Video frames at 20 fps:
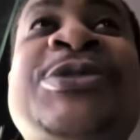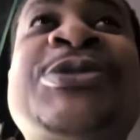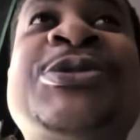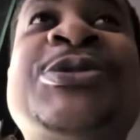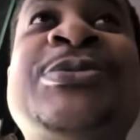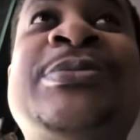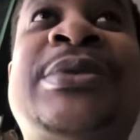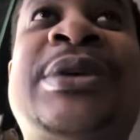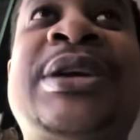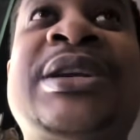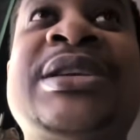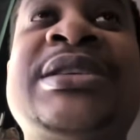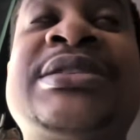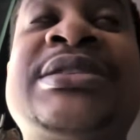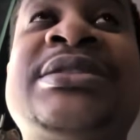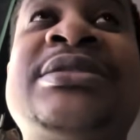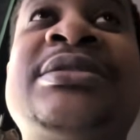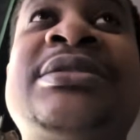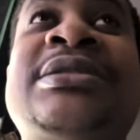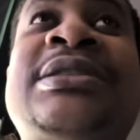two
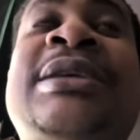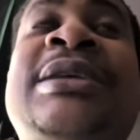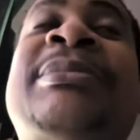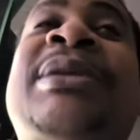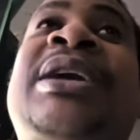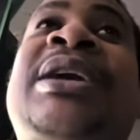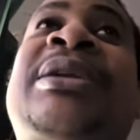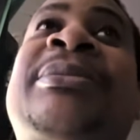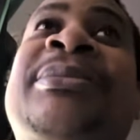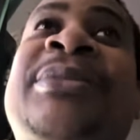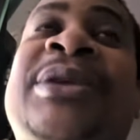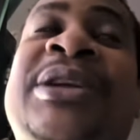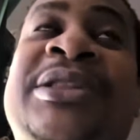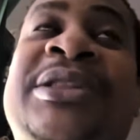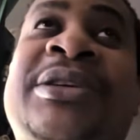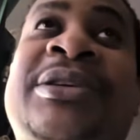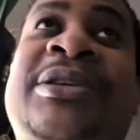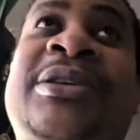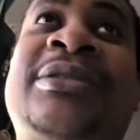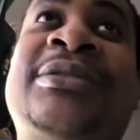breaks about a month
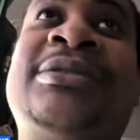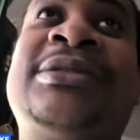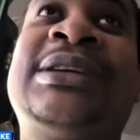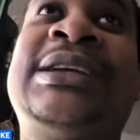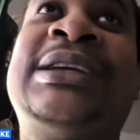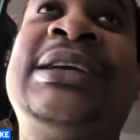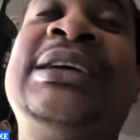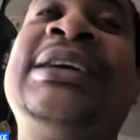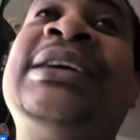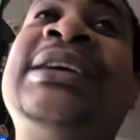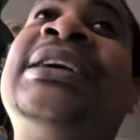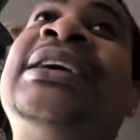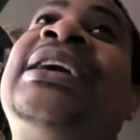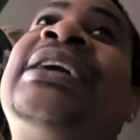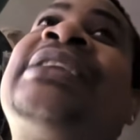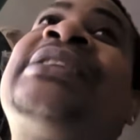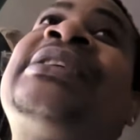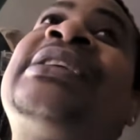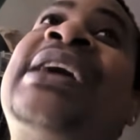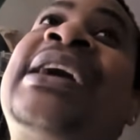ago, and
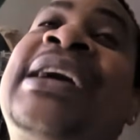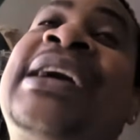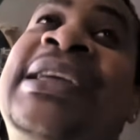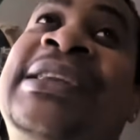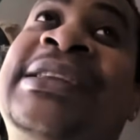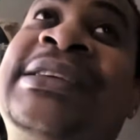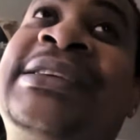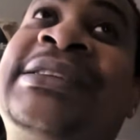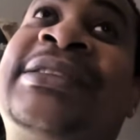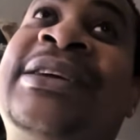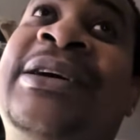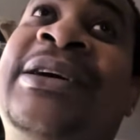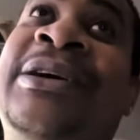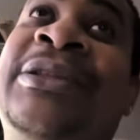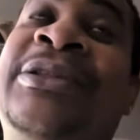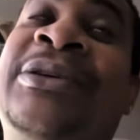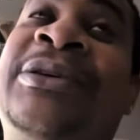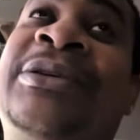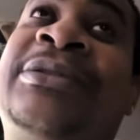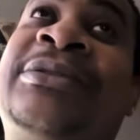then I had to get the
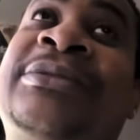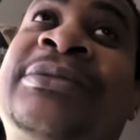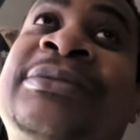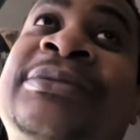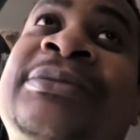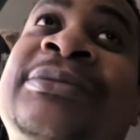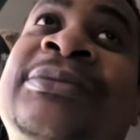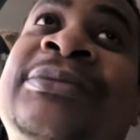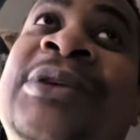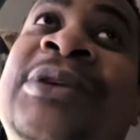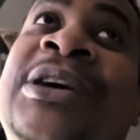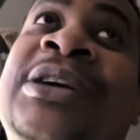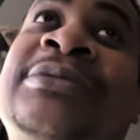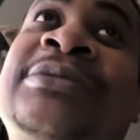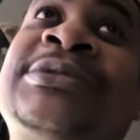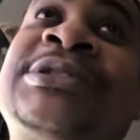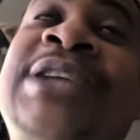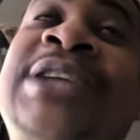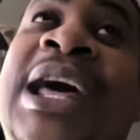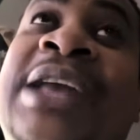other
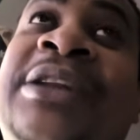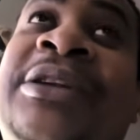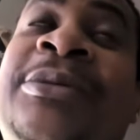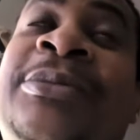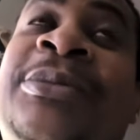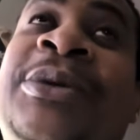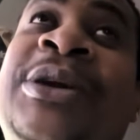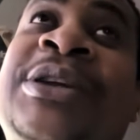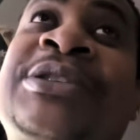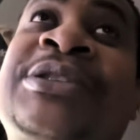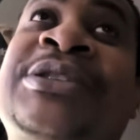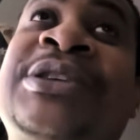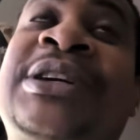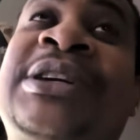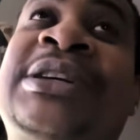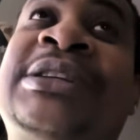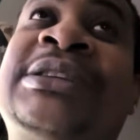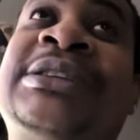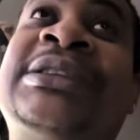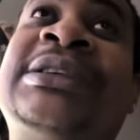side of the brakes
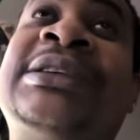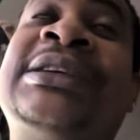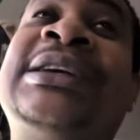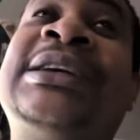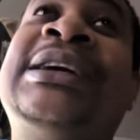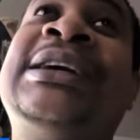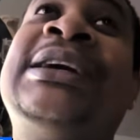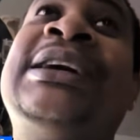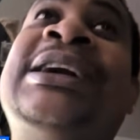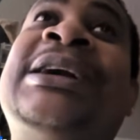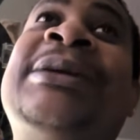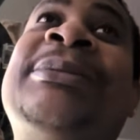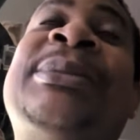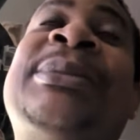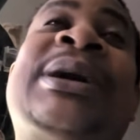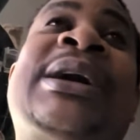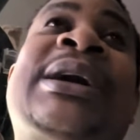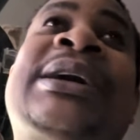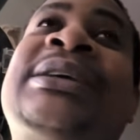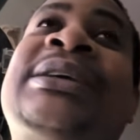done.
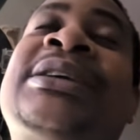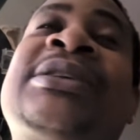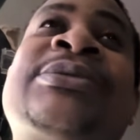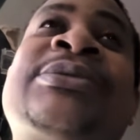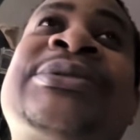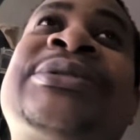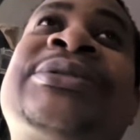But it was